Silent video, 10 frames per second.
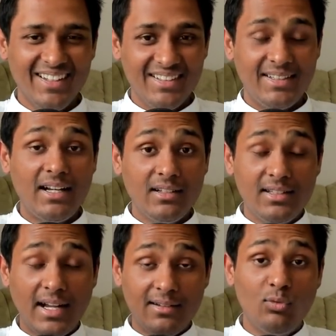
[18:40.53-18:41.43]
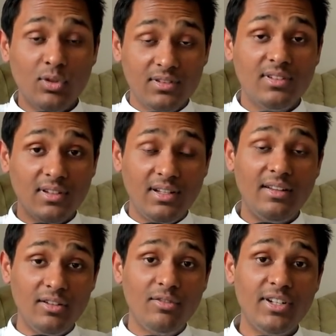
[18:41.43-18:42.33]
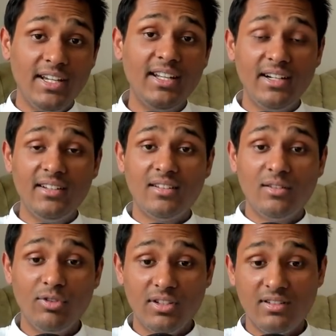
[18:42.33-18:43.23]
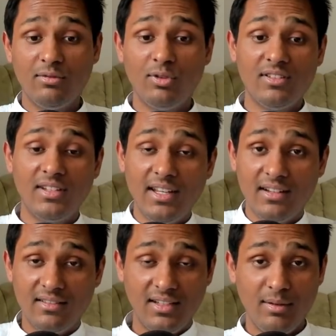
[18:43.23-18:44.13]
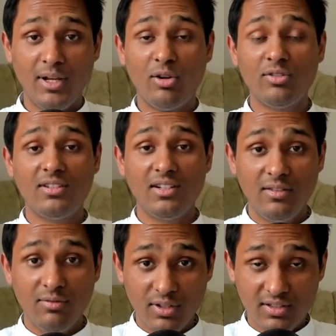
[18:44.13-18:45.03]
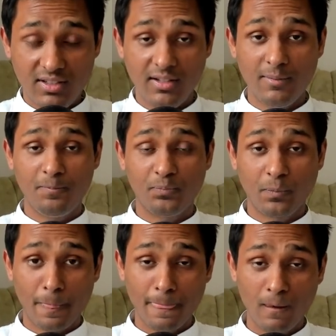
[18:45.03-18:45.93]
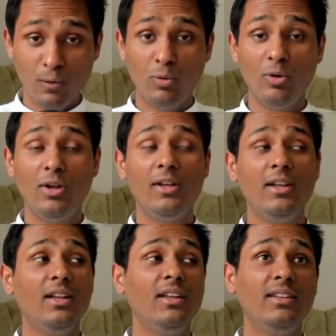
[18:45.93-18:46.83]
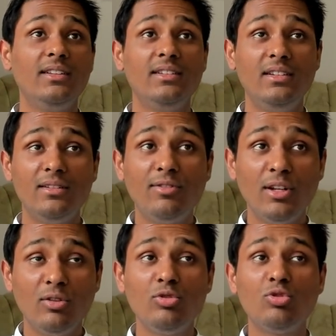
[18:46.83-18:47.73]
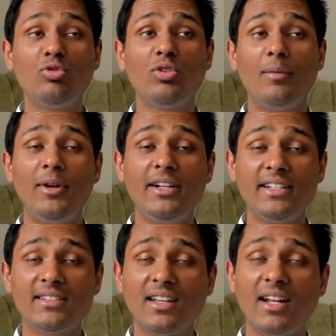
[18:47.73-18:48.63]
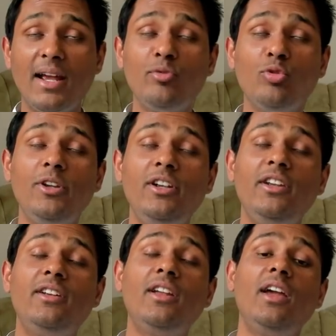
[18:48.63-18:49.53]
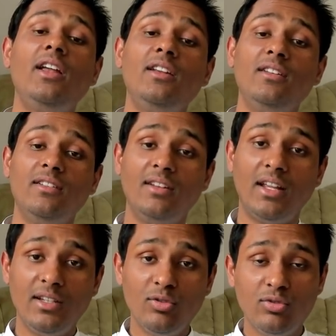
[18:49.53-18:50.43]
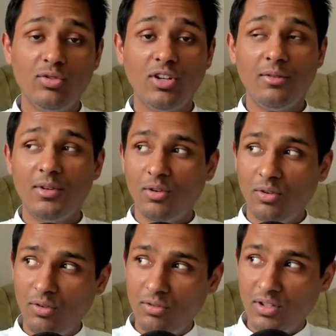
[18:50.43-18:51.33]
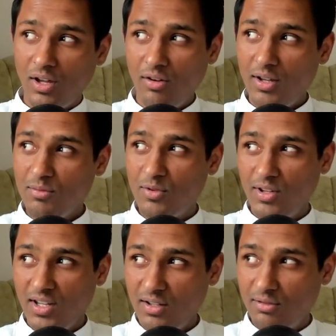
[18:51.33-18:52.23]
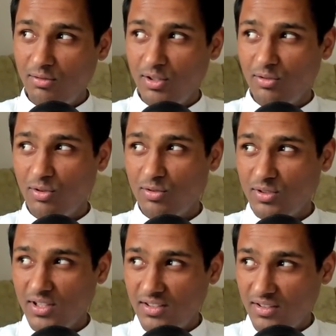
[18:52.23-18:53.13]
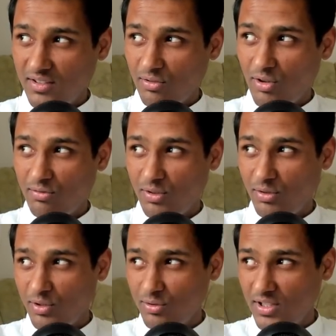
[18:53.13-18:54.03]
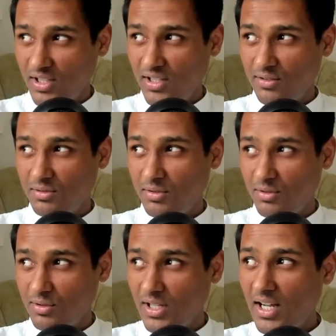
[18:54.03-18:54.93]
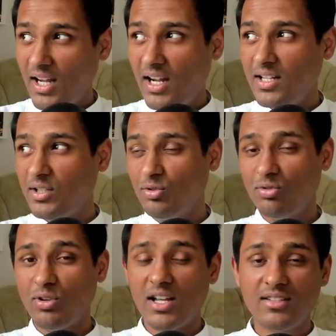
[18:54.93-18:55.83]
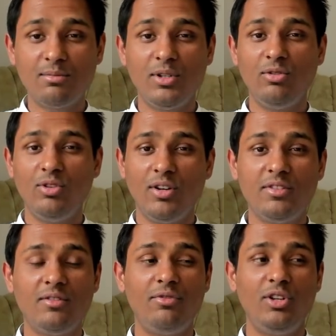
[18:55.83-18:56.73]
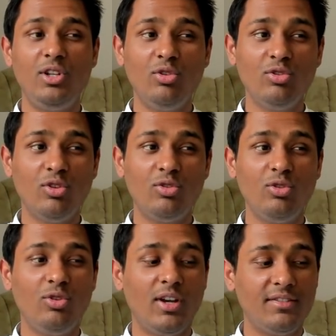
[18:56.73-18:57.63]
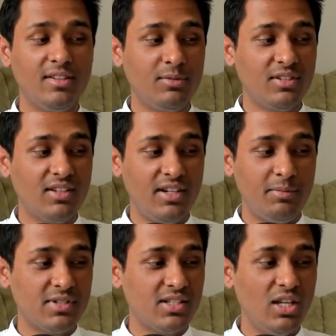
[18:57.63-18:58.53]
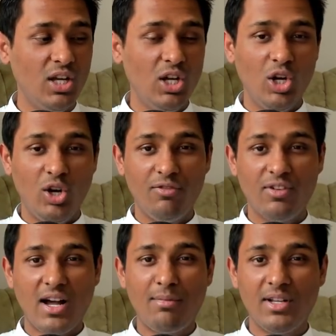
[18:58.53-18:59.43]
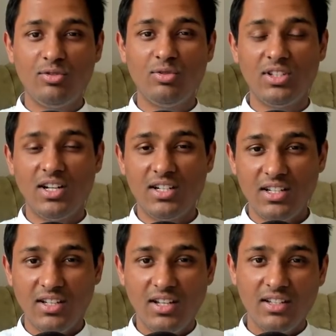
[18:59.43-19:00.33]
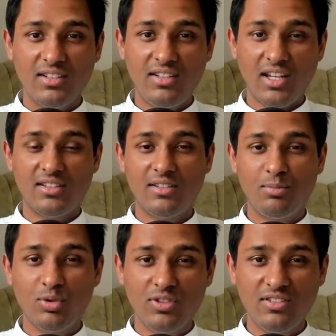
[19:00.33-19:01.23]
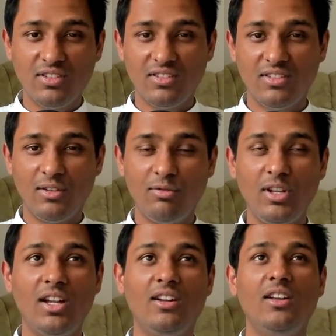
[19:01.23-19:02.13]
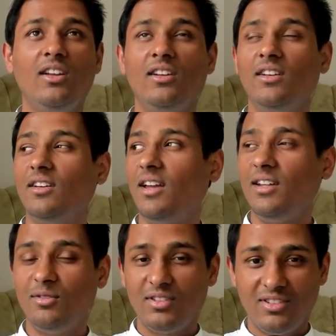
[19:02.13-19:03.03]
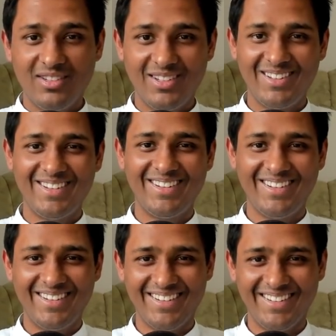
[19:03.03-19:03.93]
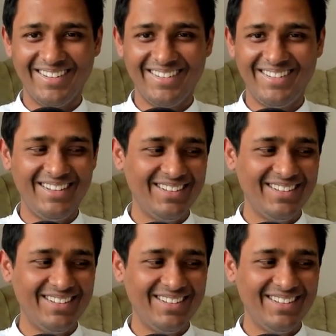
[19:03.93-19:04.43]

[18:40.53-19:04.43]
that was the level of degradation which was there in my hostel in first year. So this fellow used to come and describe to me in detail, and he used to tell me, oh, now I am going, we will go to this resort, we will do this, we will do that. He used to ask me, do you have some videos or do you have some scripts of Kama Sutra, na? Sex positions. Now we are, anyways, change